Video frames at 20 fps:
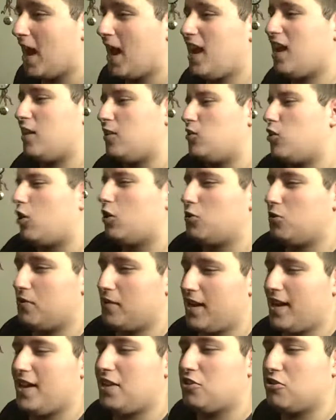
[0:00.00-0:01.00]
And I talked to
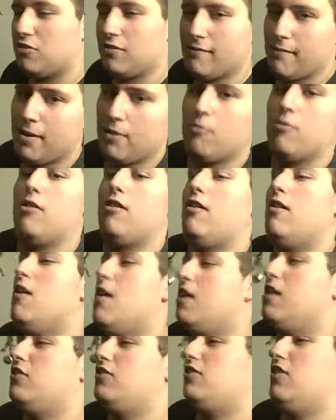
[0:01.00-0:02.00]
an angel on my wall.
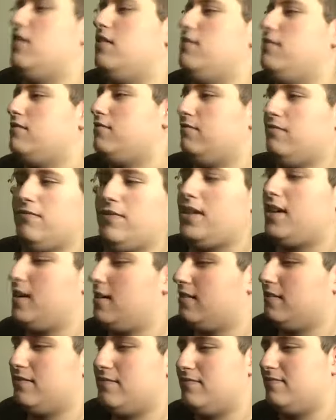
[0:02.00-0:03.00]
So,
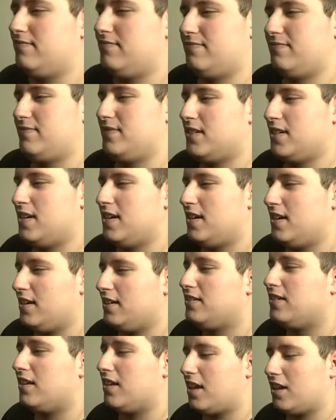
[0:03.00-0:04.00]
wow.
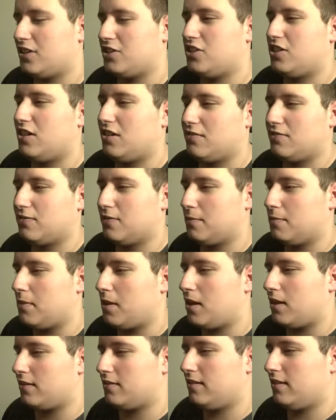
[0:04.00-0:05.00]
That's a lot of shit for
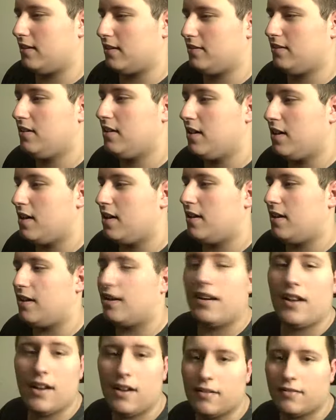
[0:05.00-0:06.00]
blog 6.
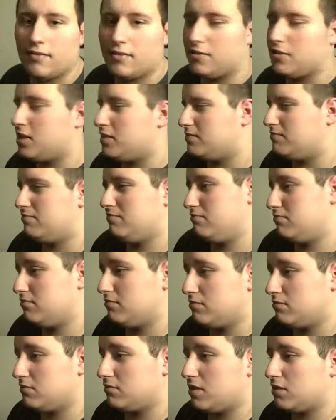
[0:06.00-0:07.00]
There you go.
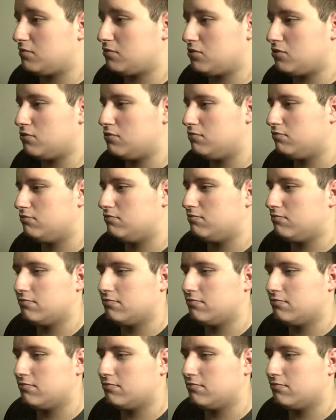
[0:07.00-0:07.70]
That was cool.